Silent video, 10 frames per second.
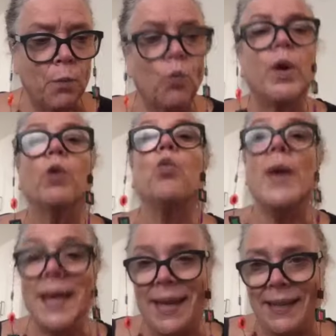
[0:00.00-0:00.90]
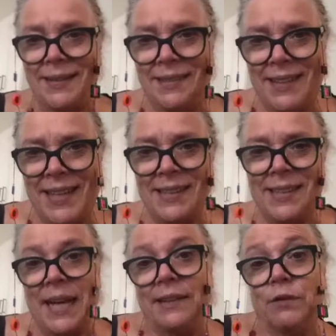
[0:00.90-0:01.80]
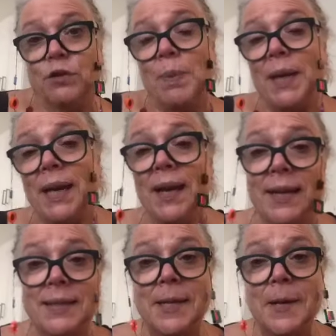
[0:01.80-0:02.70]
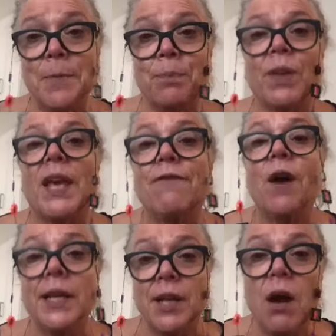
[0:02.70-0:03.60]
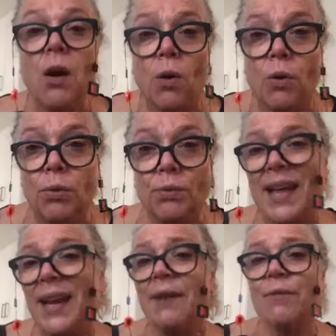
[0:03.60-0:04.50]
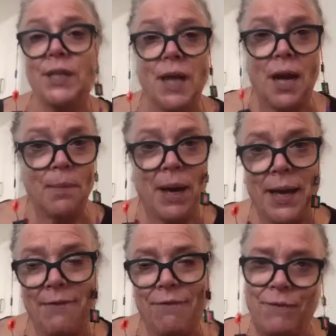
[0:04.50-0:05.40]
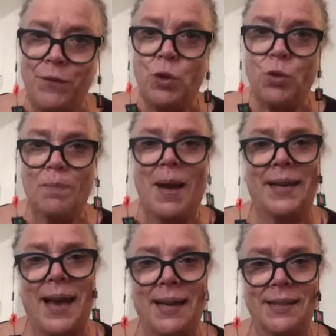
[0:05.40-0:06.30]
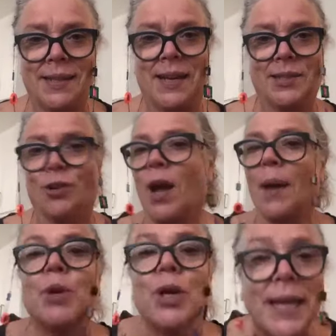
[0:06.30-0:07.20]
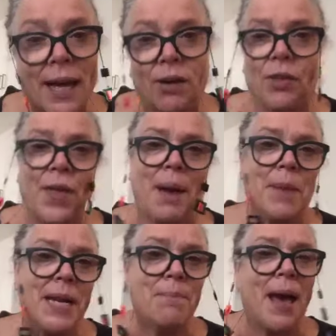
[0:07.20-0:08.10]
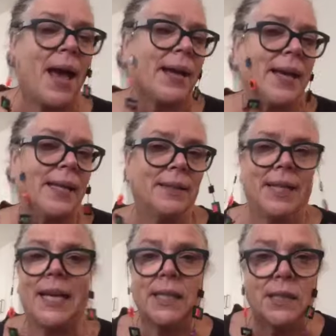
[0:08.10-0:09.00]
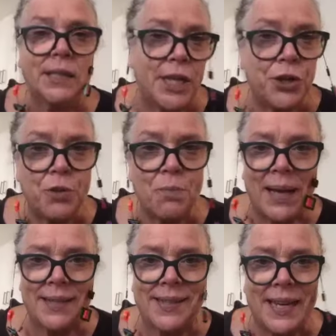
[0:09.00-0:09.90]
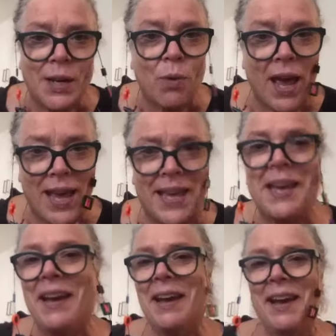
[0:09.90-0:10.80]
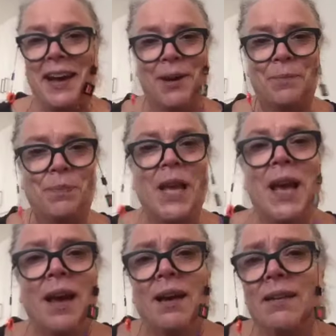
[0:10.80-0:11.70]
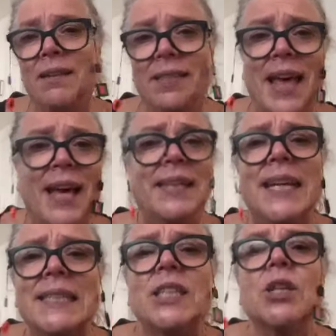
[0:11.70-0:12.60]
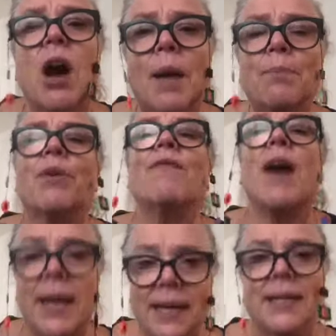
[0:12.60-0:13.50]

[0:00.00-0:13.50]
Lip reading: will weaken the incentives, because if I know that every time I fuel my gas guzzler, I'm going to get all that money back and the kids need new bikes anyway, then it's not providing an